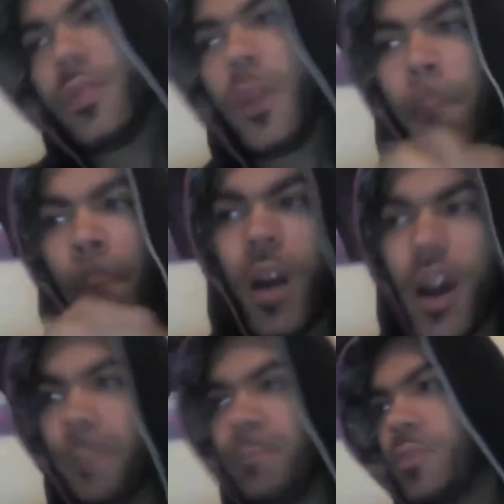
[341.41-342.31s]
But
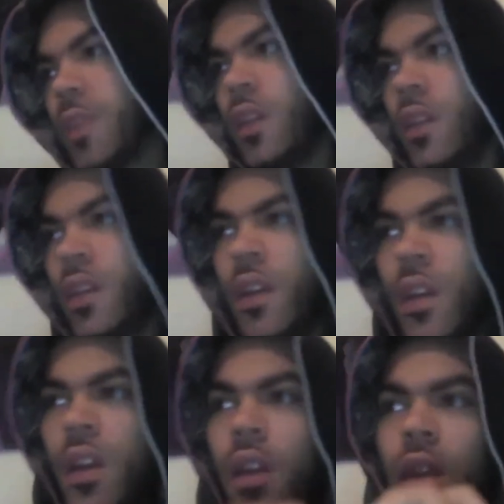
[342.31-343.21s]

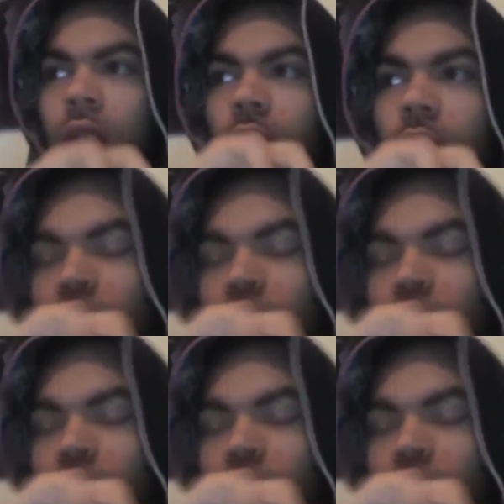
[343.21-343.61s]
it